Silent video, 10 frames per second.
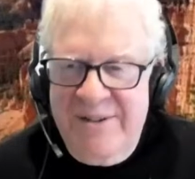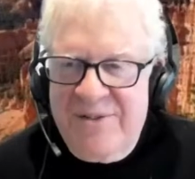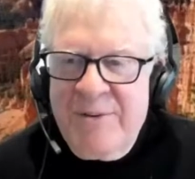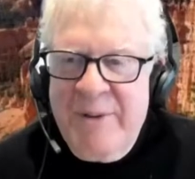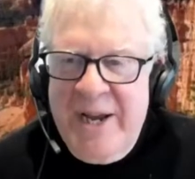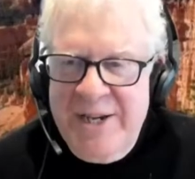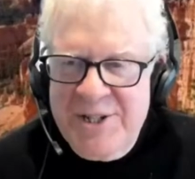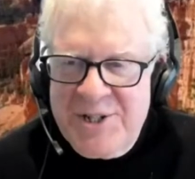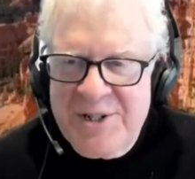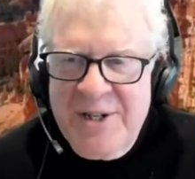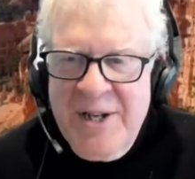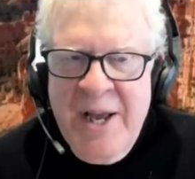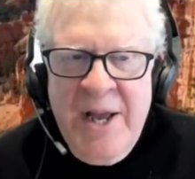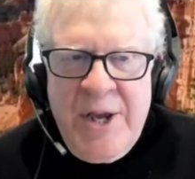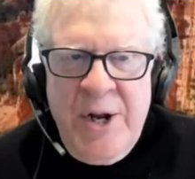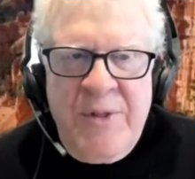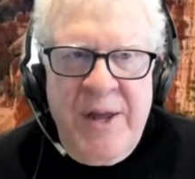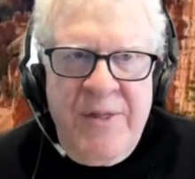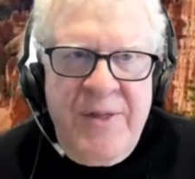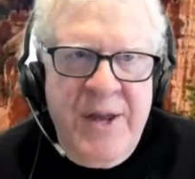that information,
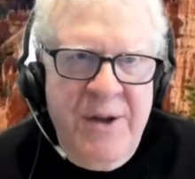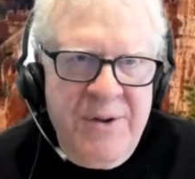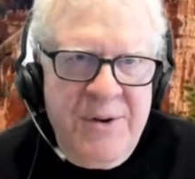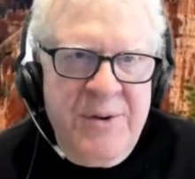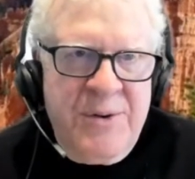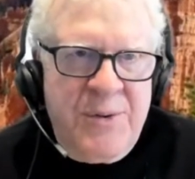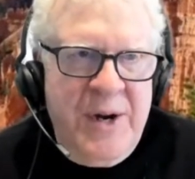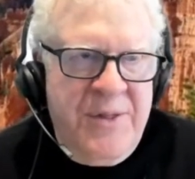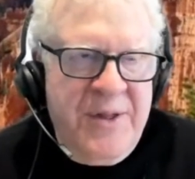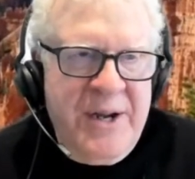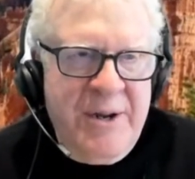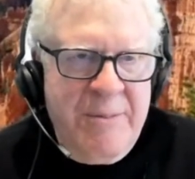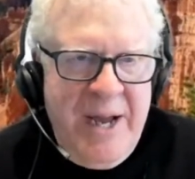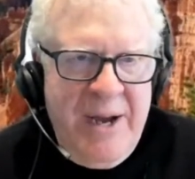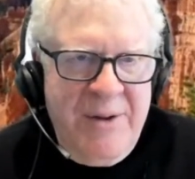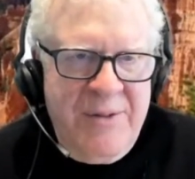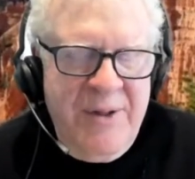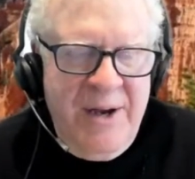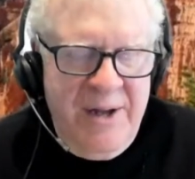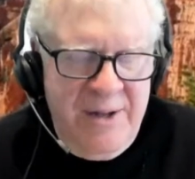the other great thing
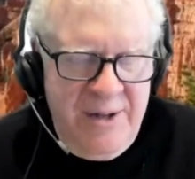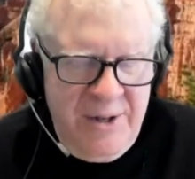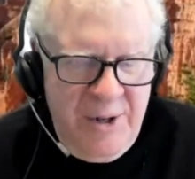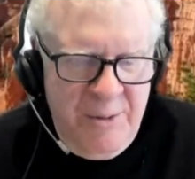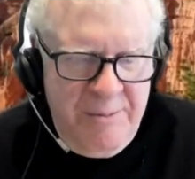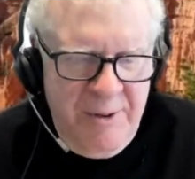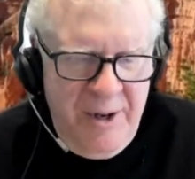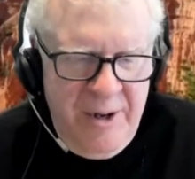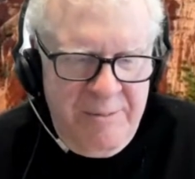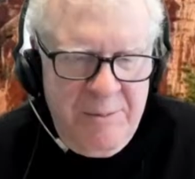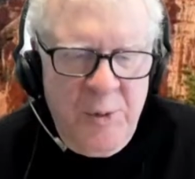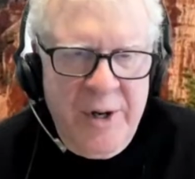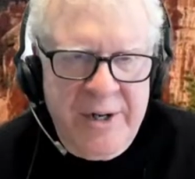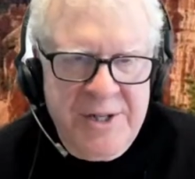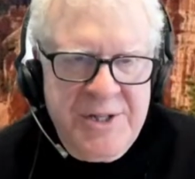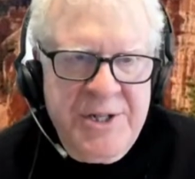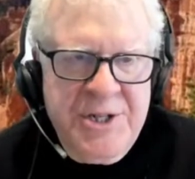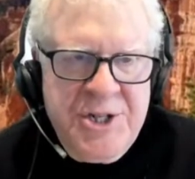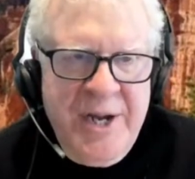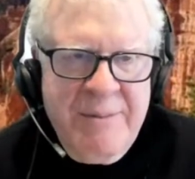about people wearing a
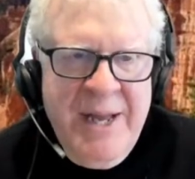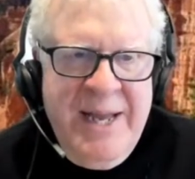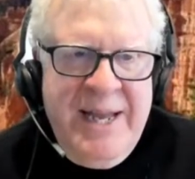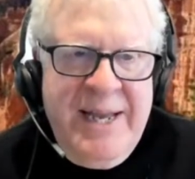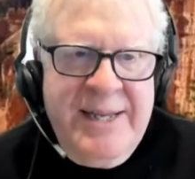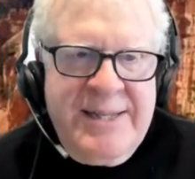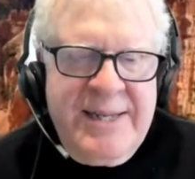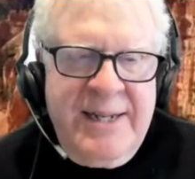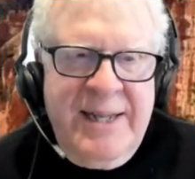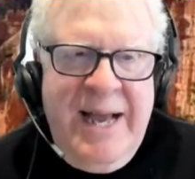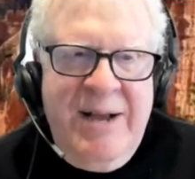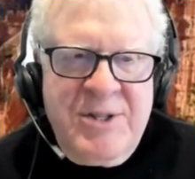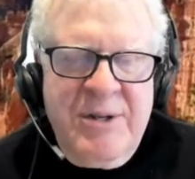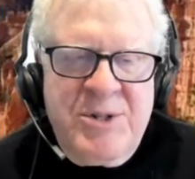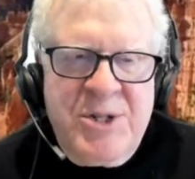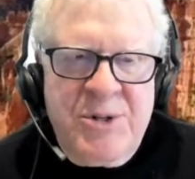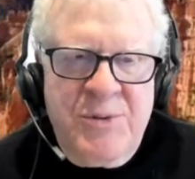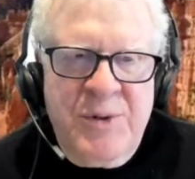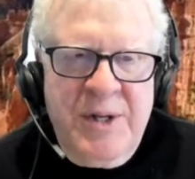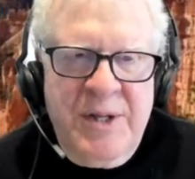CGM is it allows
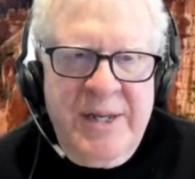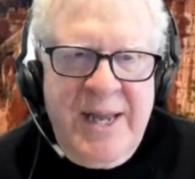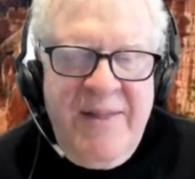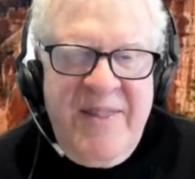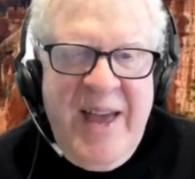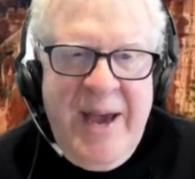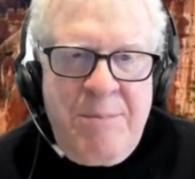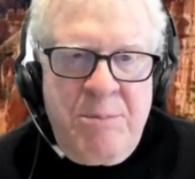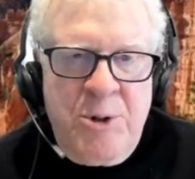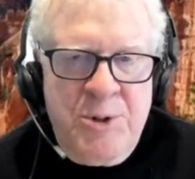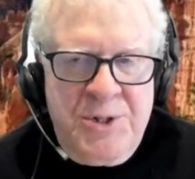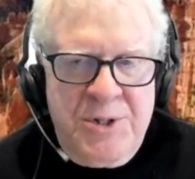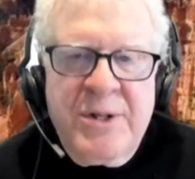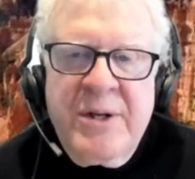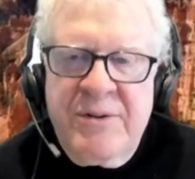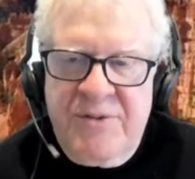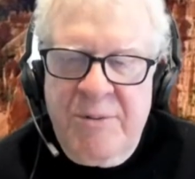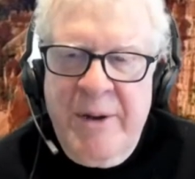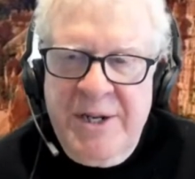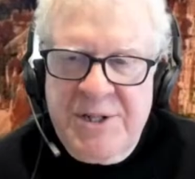them to really get that
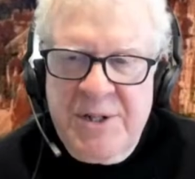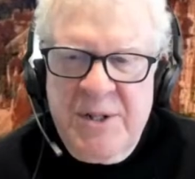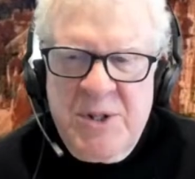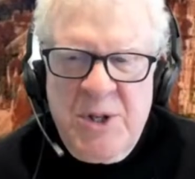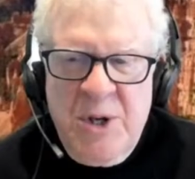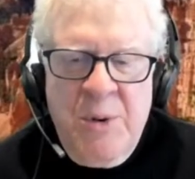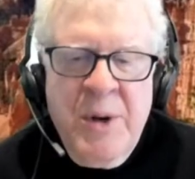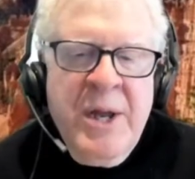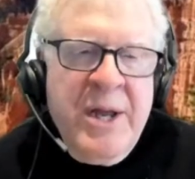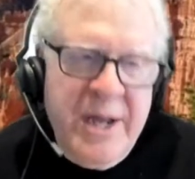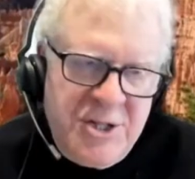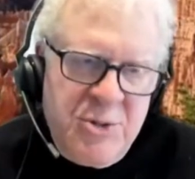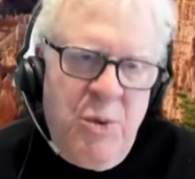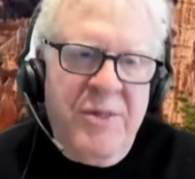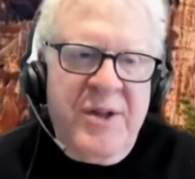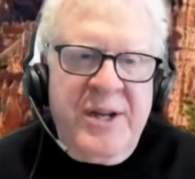personal information. So it's